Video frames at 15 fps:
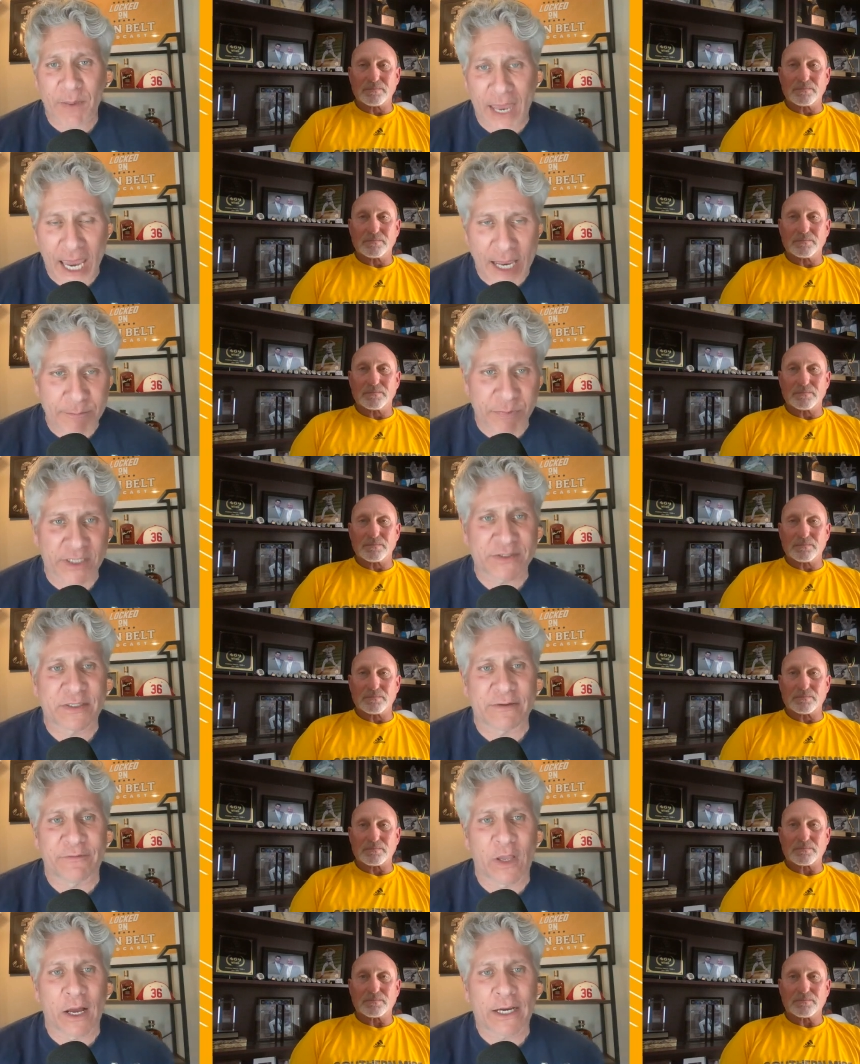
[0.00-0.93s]
Speaker 1: and best
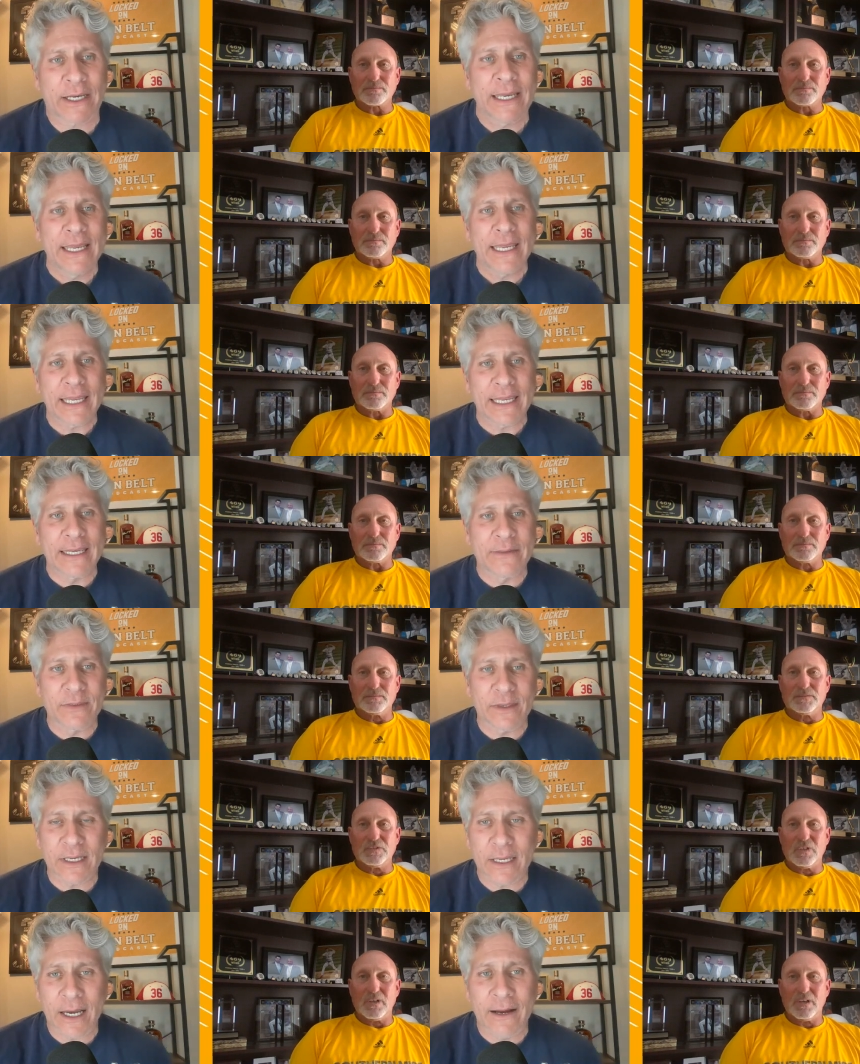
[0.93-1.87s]
of luck in
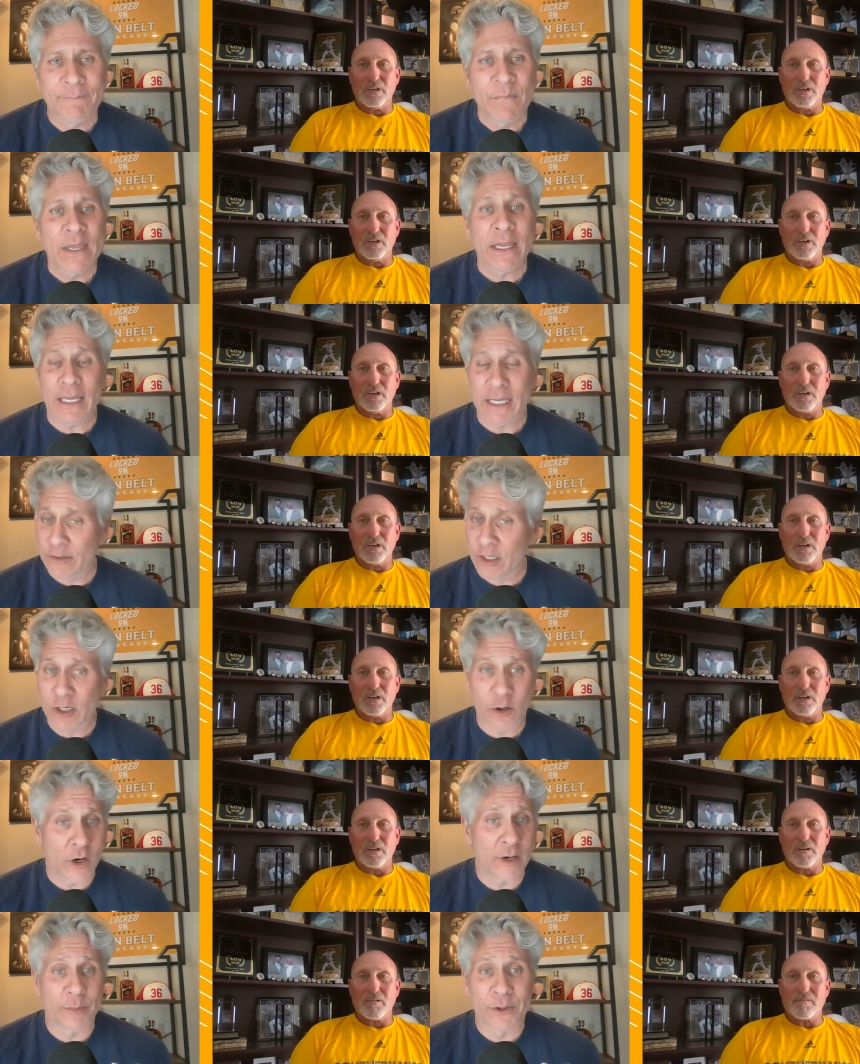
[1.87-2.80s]
the uh, in the
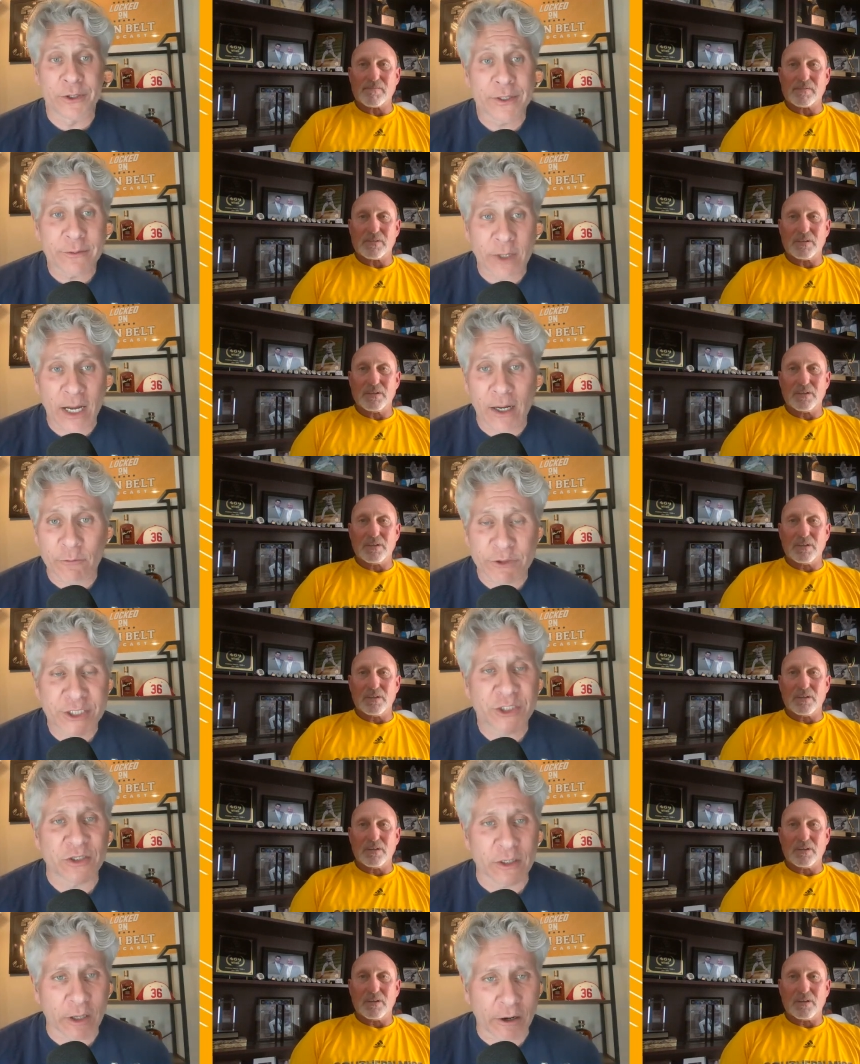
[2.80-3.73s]
Auburn uh,
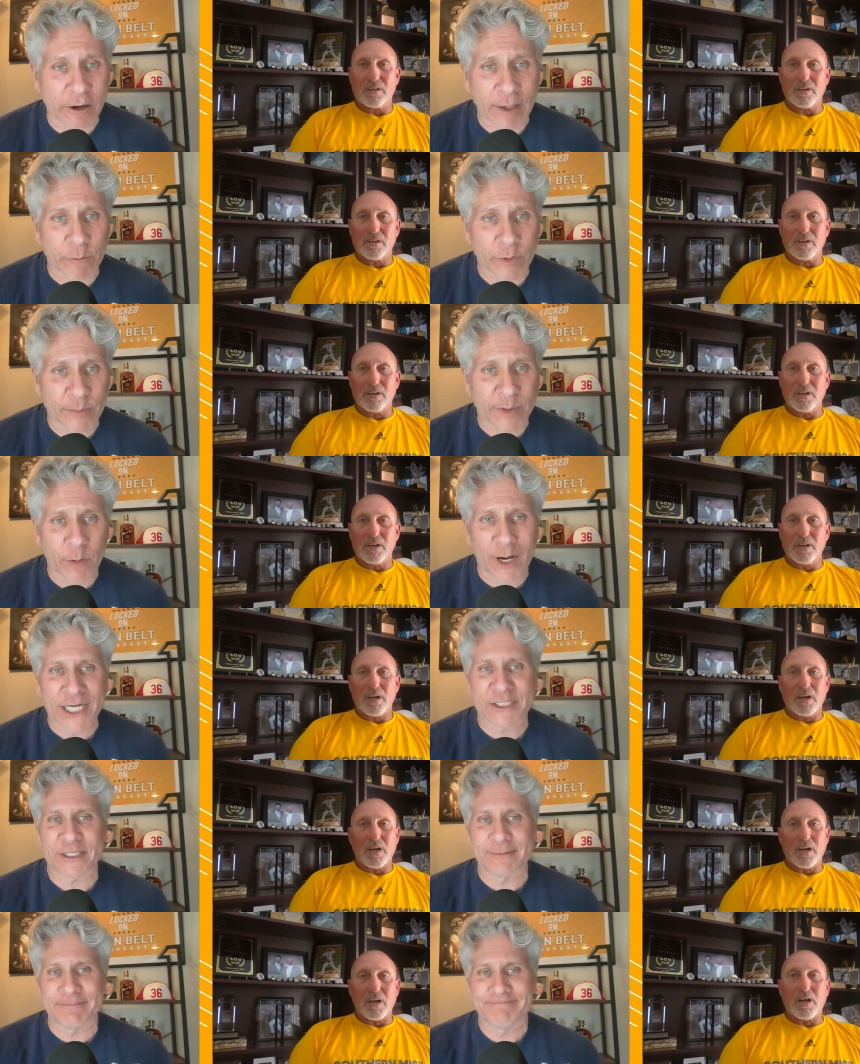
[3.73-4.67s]
regional. All right, we'll be
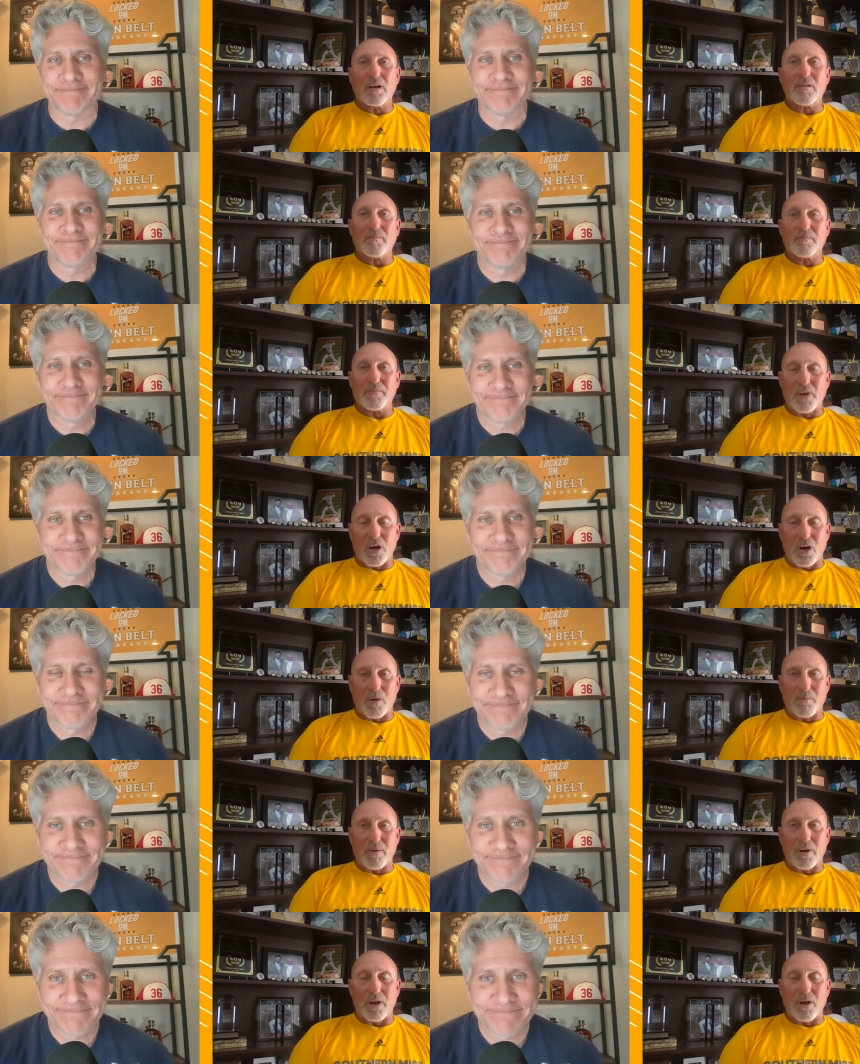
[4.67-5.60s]
watching.
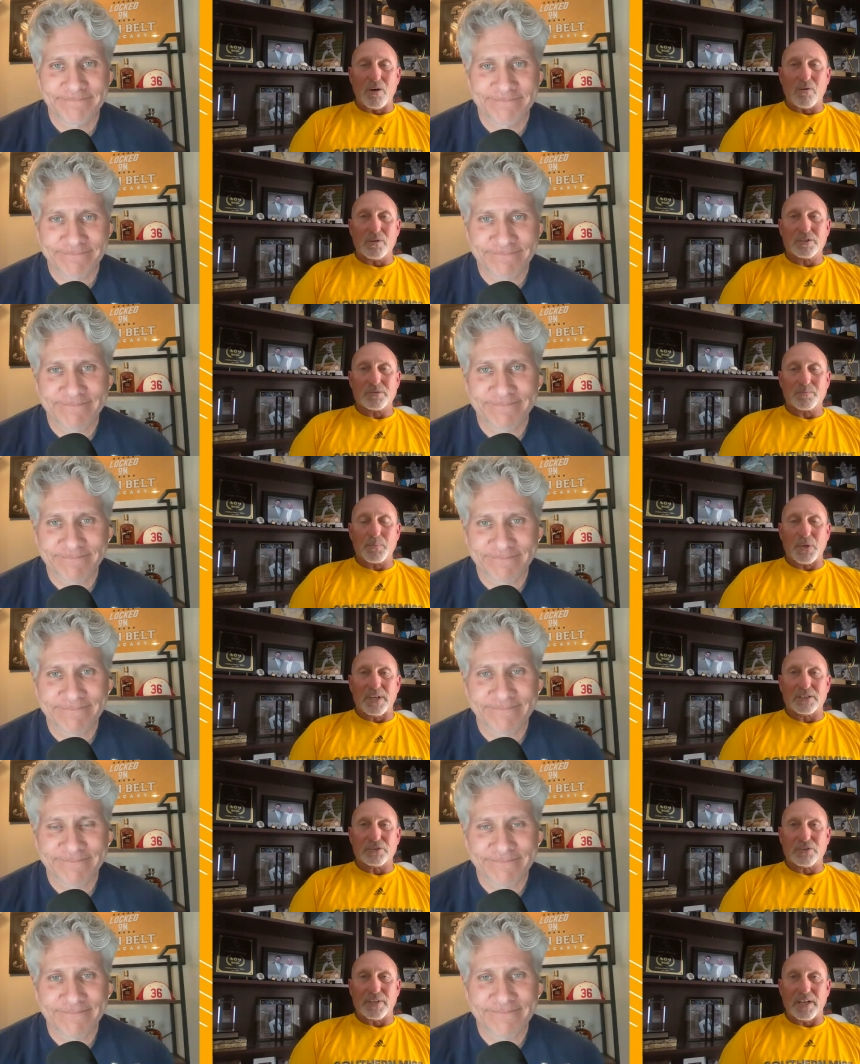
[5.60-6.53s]
Um, always
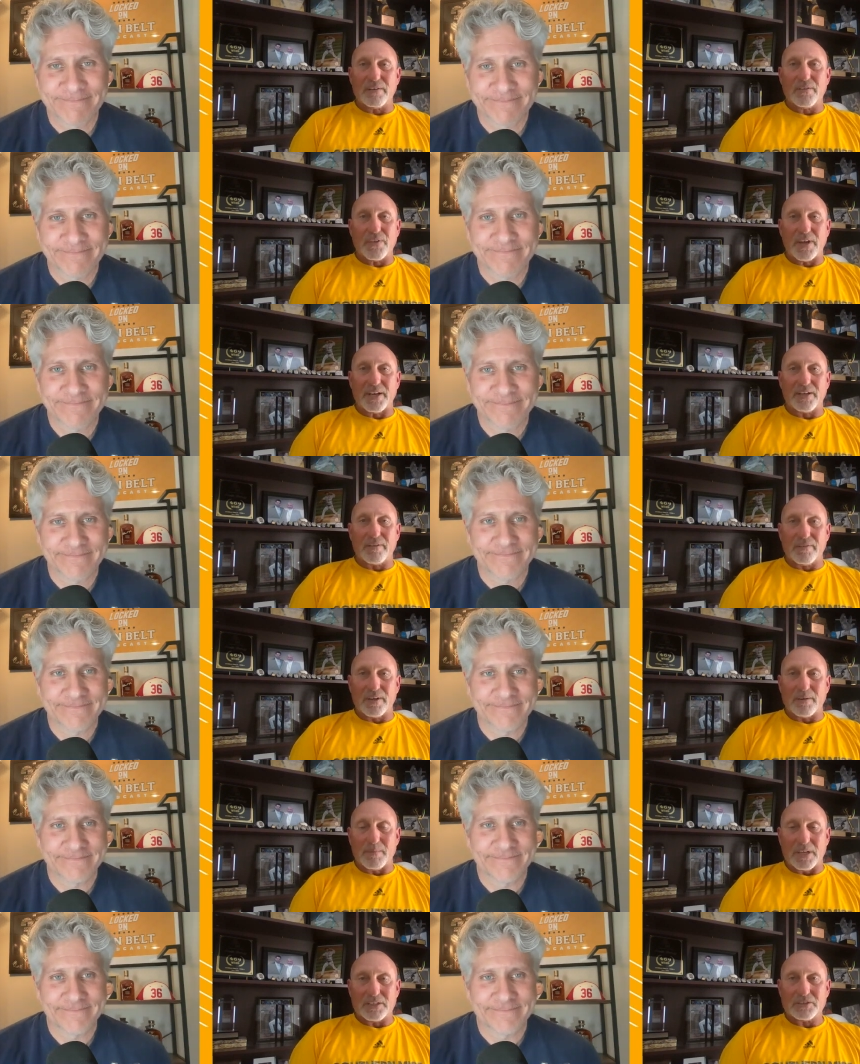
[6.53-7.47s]
Speaker 2: pleasure, David. Thank you
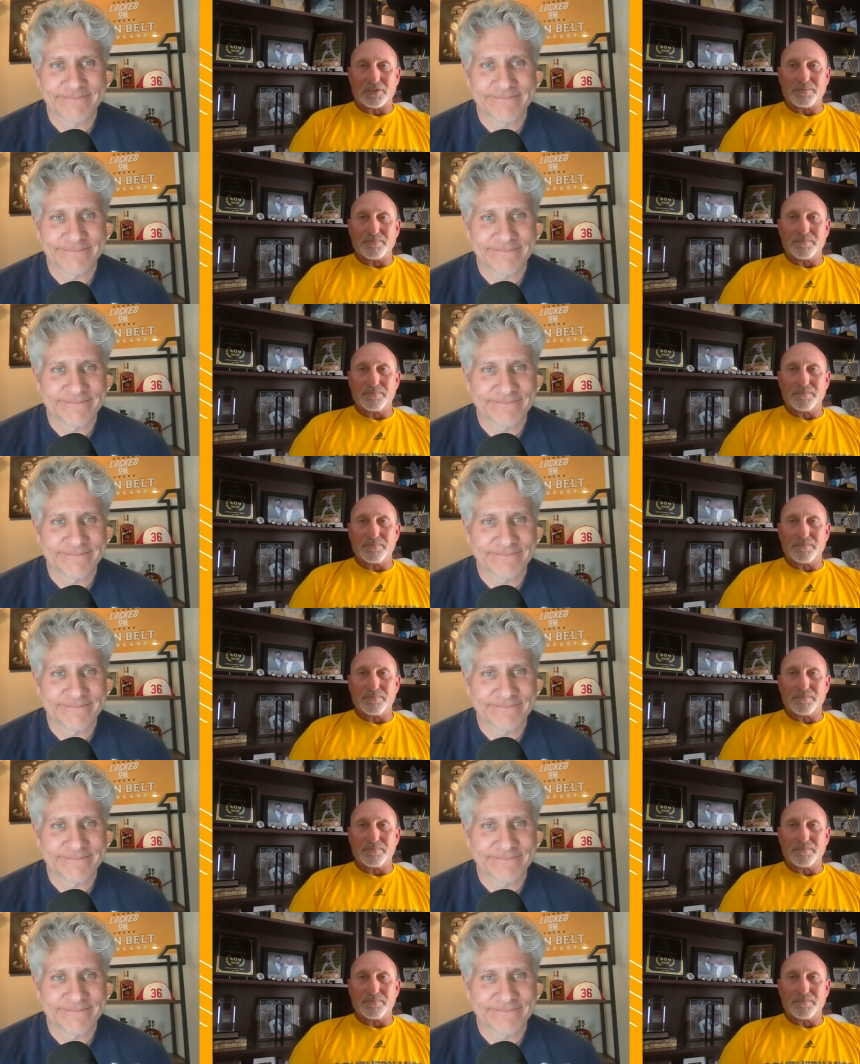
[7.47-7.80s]
very much.